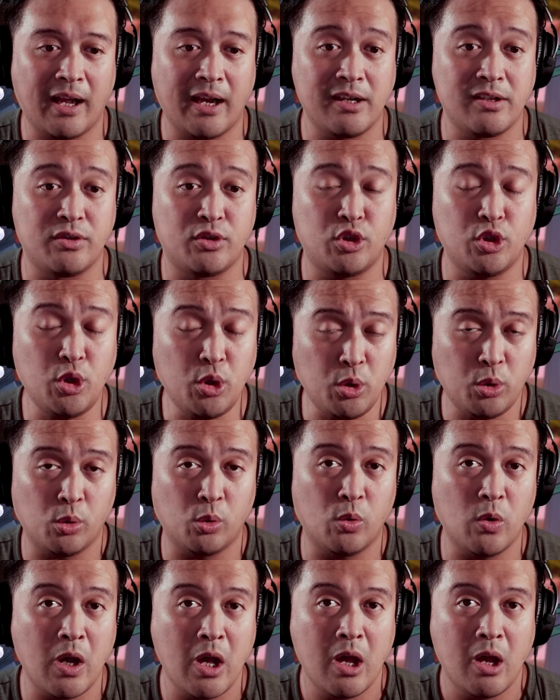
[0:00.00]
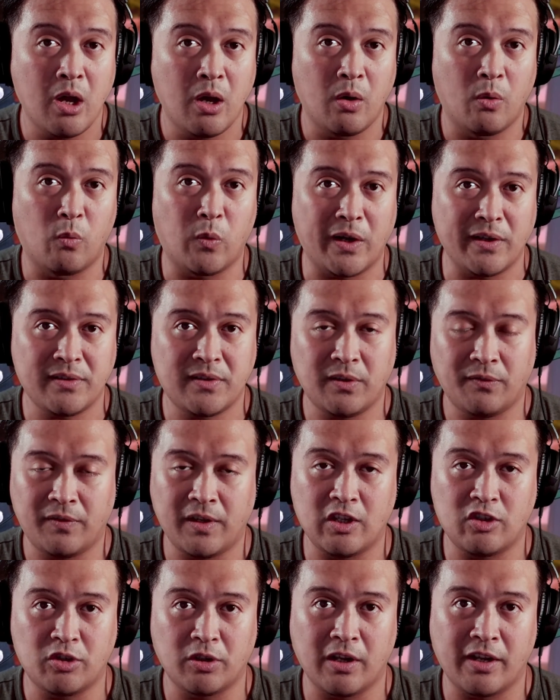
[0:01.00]
I do want to
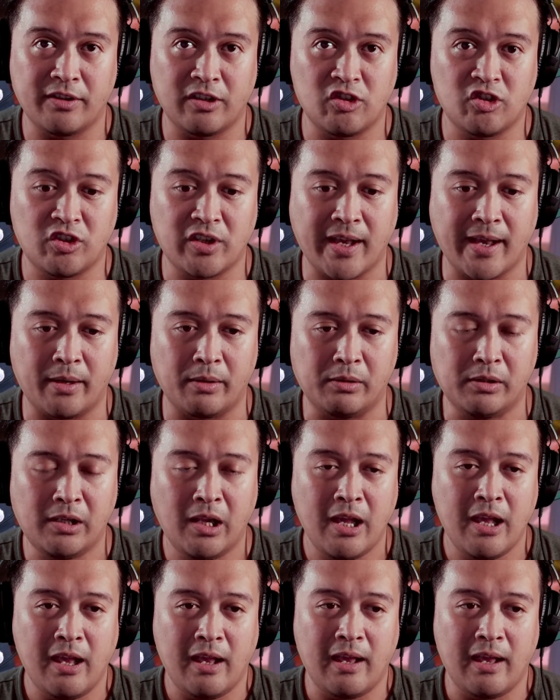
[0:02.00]
feature on this channel.